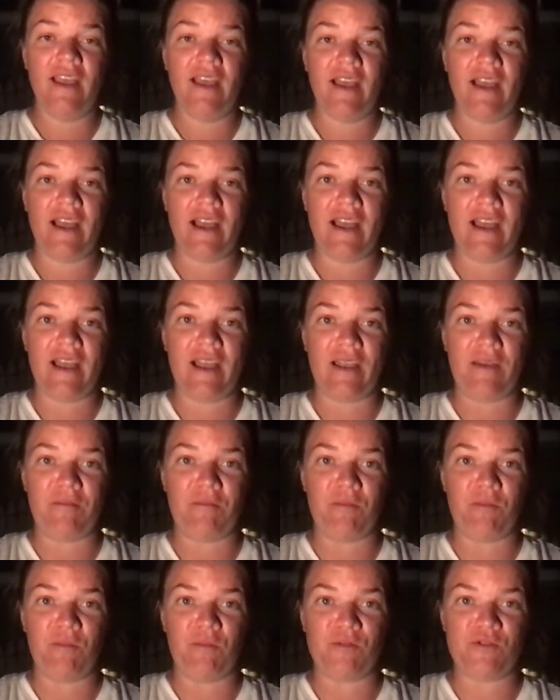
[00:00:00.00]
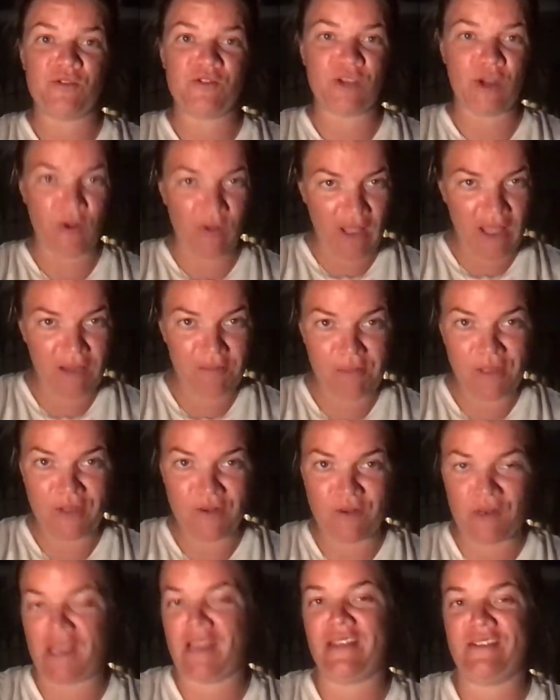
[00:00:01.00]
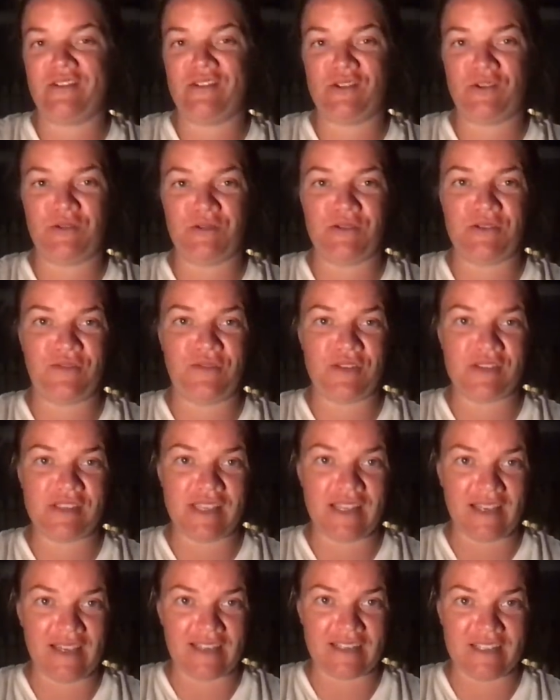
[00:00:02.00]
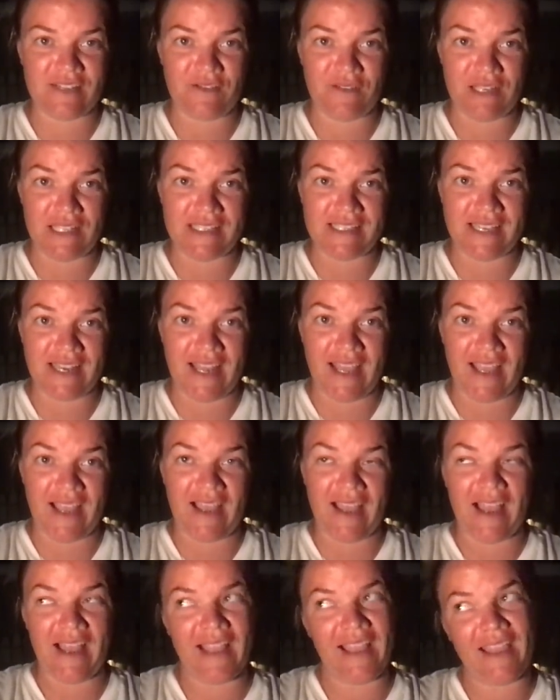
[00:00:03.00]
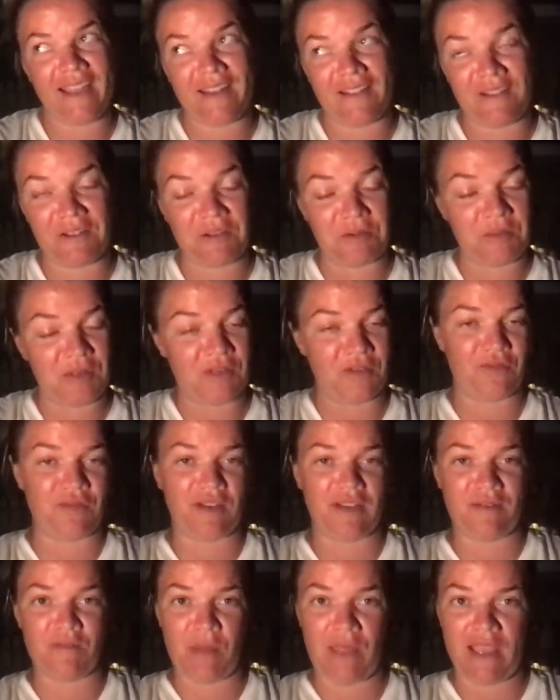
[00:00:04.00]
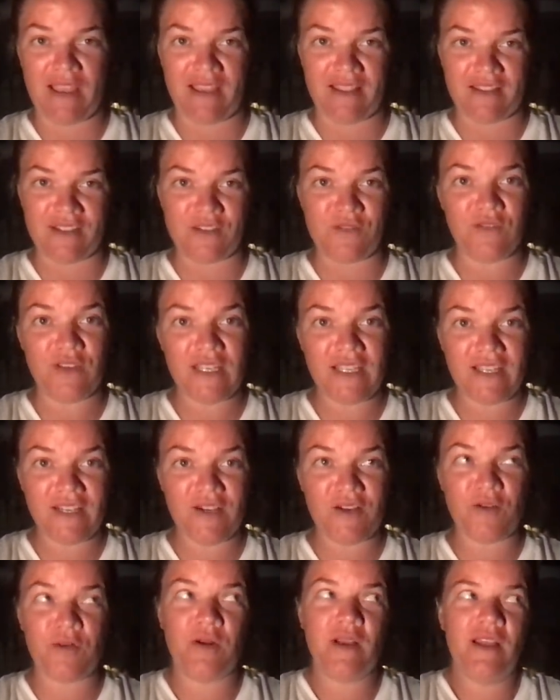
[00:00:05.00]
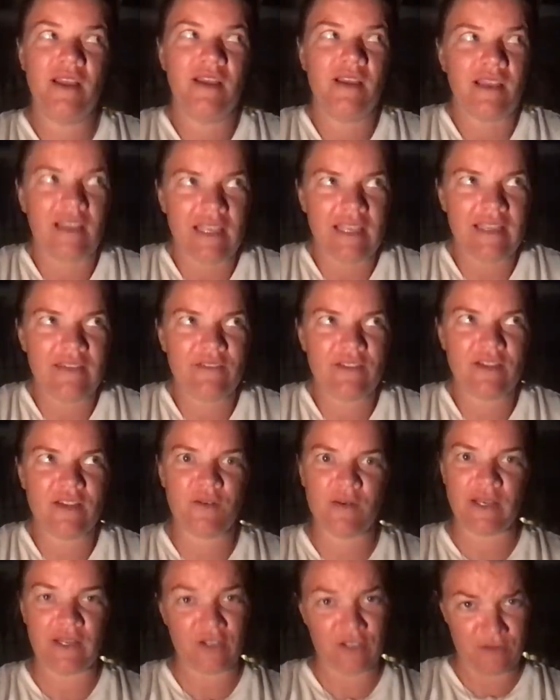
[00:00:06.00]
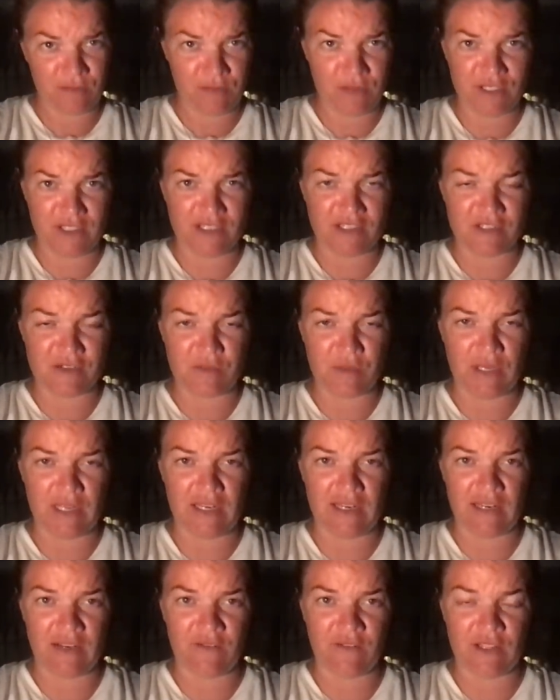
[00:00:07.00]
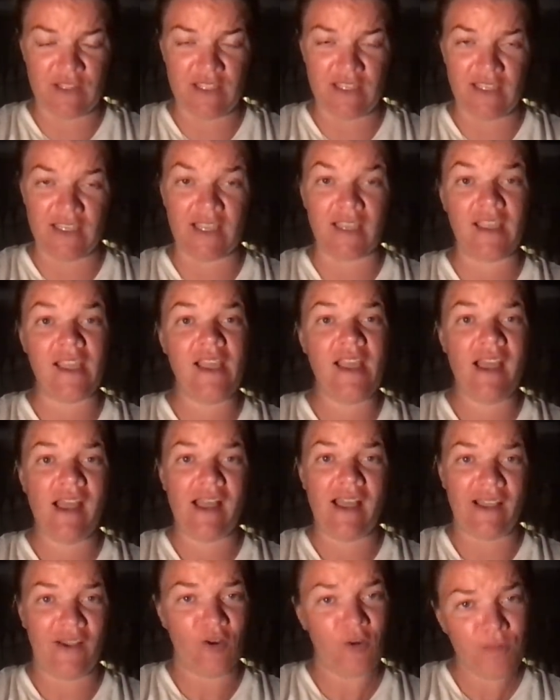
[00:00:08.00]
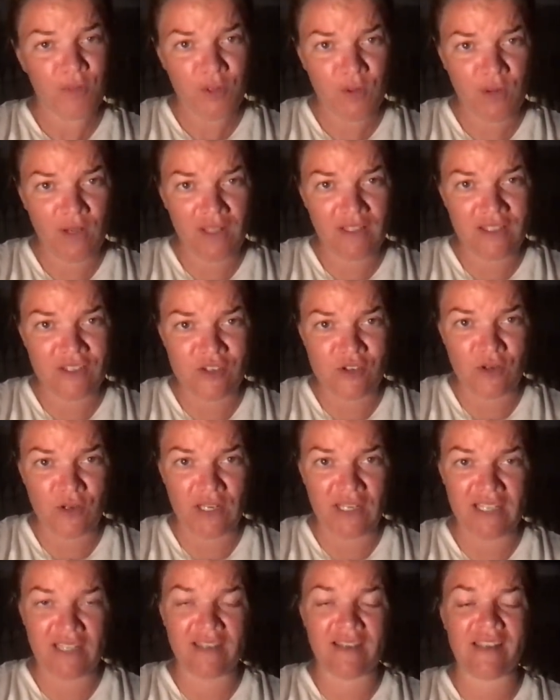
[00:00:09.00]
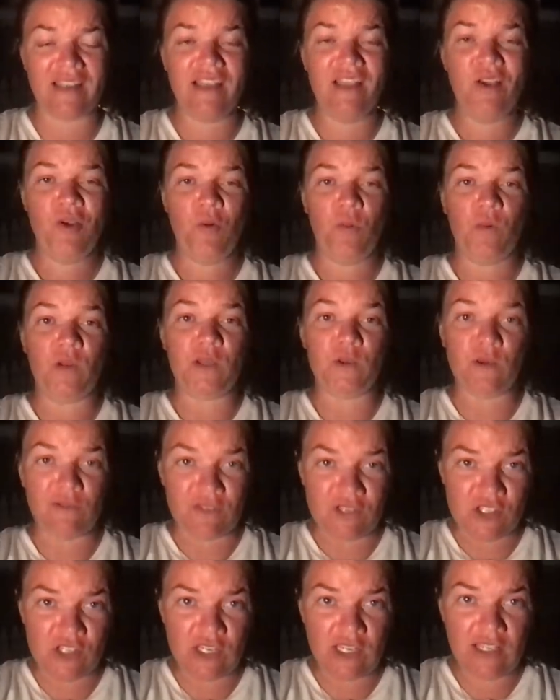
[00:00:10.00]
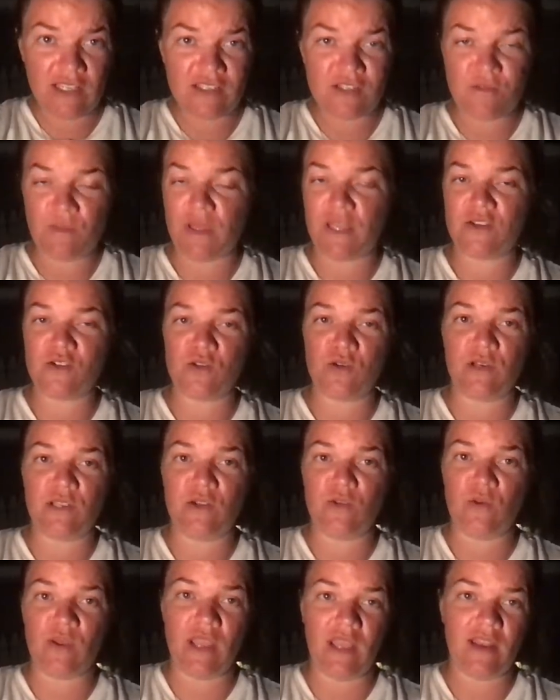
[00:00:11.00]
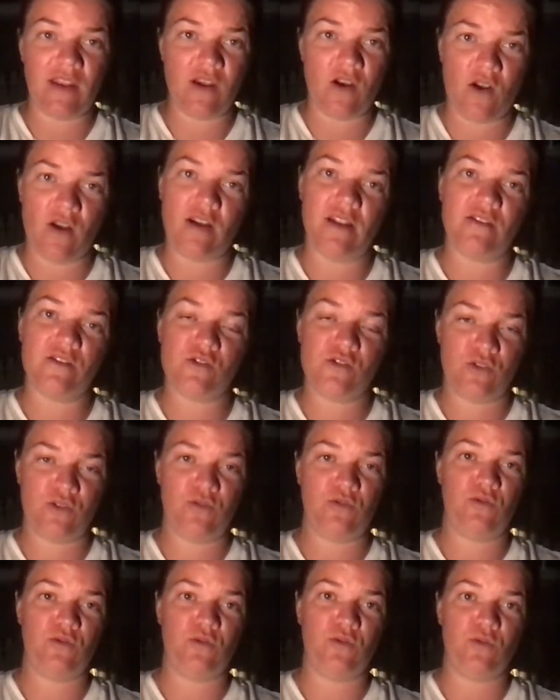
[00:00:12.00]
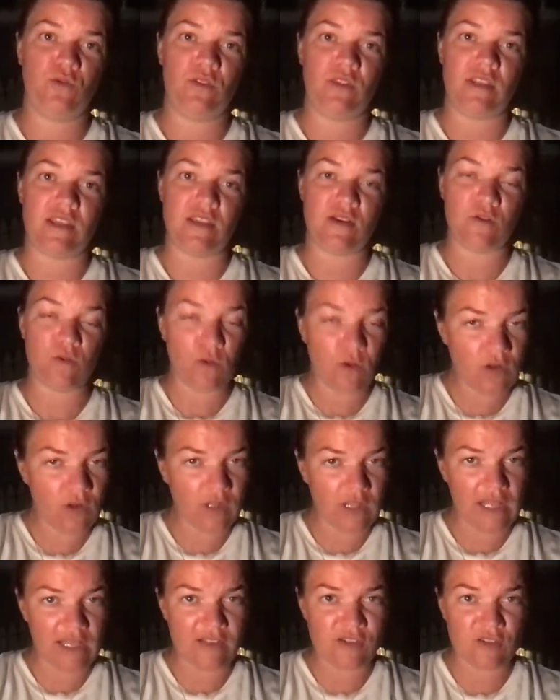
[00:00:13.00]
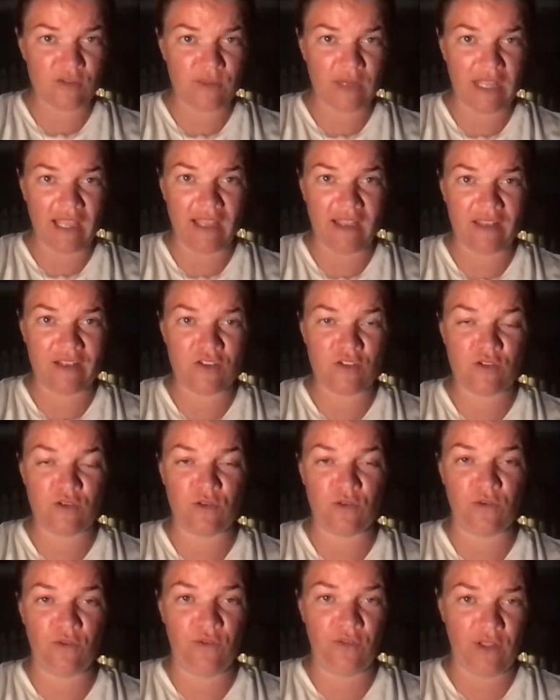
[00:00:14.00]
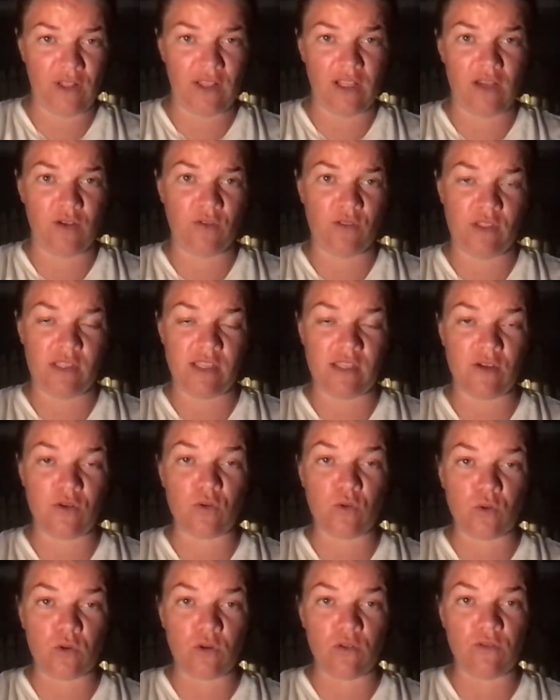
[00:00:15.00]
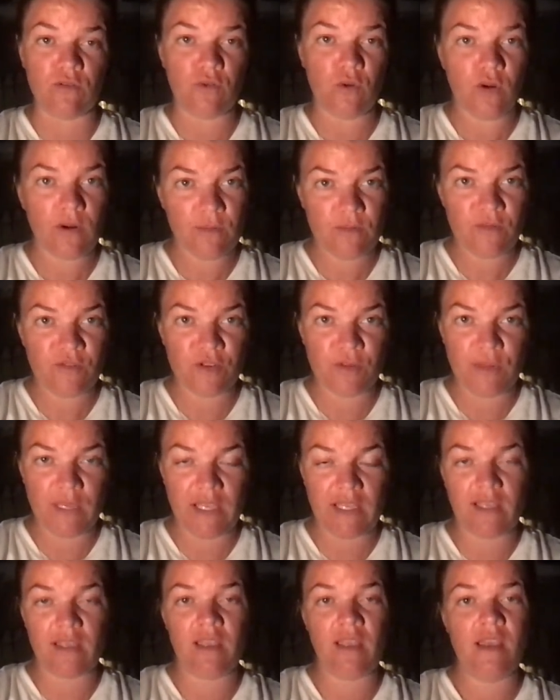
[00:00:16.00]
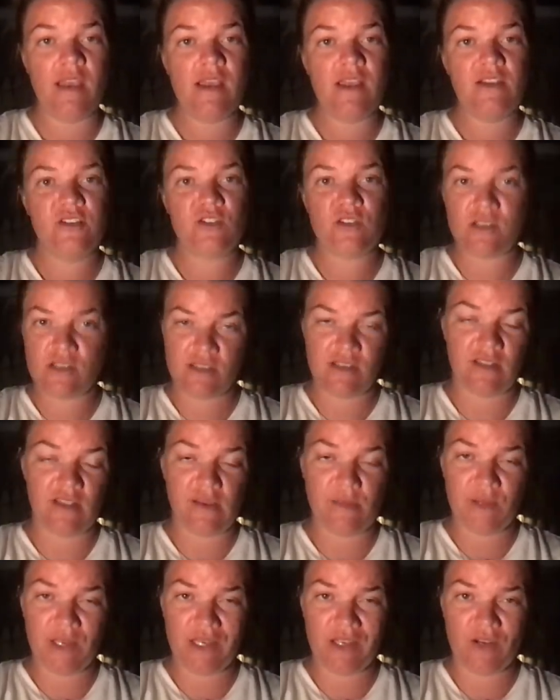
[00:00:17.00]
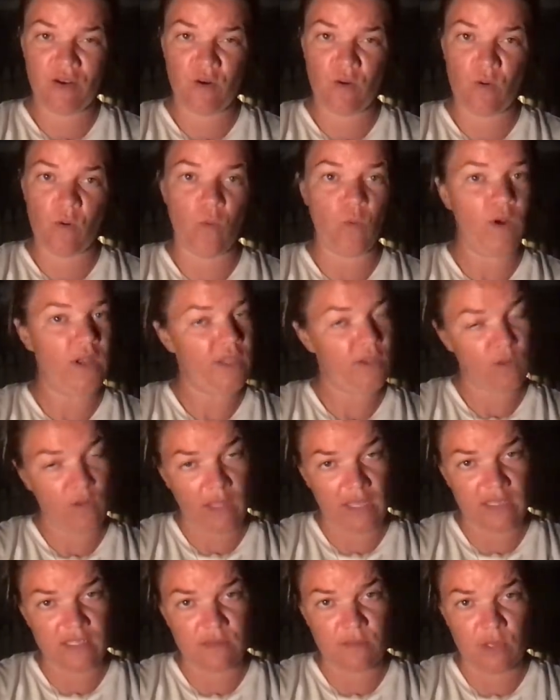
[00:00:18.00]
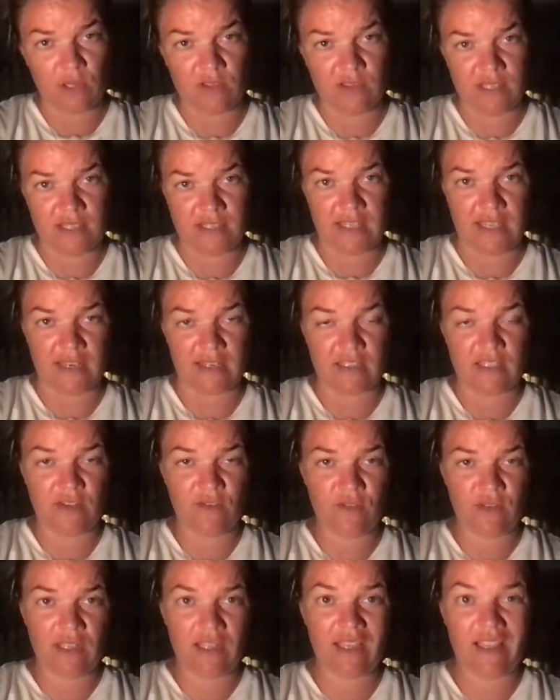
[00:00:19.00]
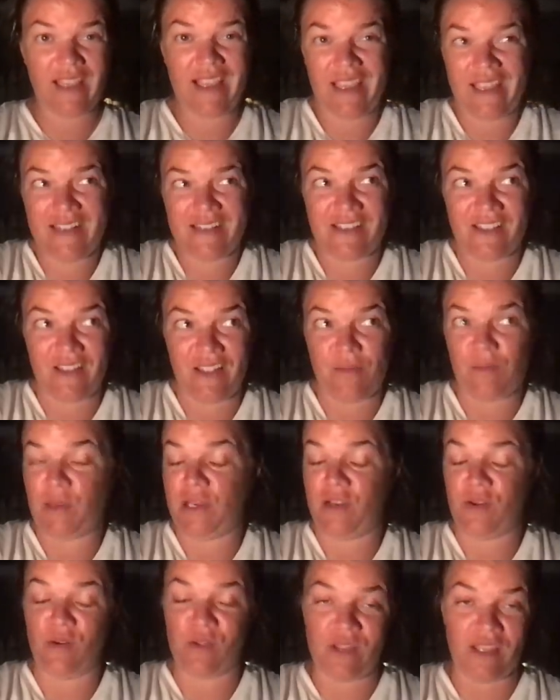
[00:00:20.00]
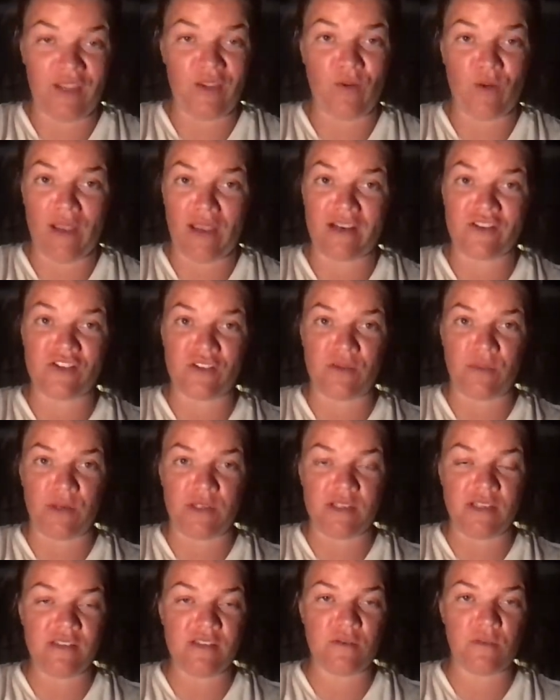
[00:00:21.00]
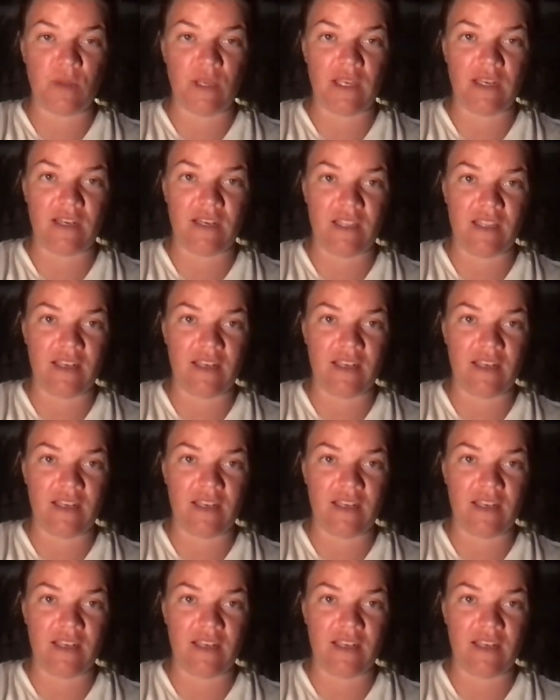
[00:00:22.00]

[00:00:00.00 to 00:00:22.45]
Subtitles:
I'm so happy you guys chose the phys ed activity today. I had a little bit of fun making this video, even though I couldn't participate in everything. I hope you all enjoyed it. When you have a chance, make sure you get onto the Google Classroom again to fill out the Google form for me, just to let me know what you liked about this activity and to let me know that you actually participated